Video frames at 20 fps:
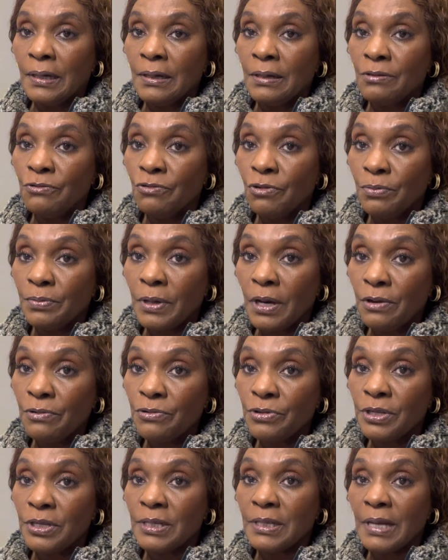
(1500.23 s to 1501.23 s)
dropped our
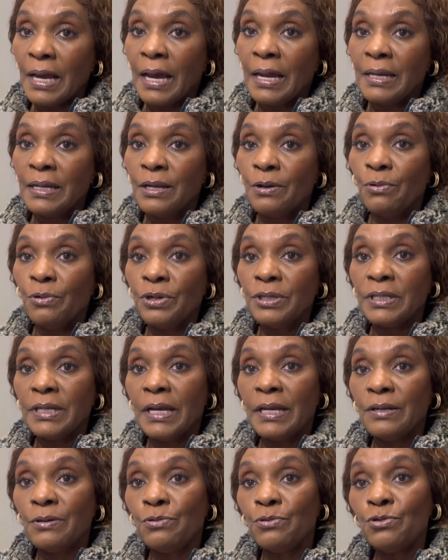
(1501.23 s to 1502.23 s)
roses, and they
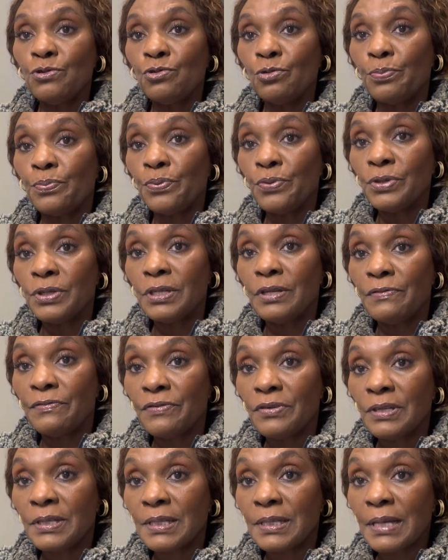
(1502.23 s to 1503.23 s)
wanted who to put the
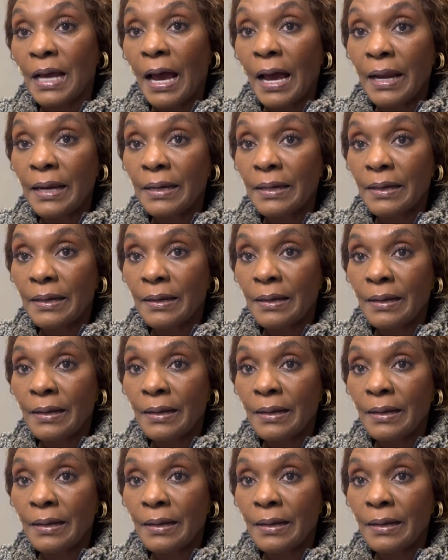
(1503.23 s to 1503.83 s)
first sand.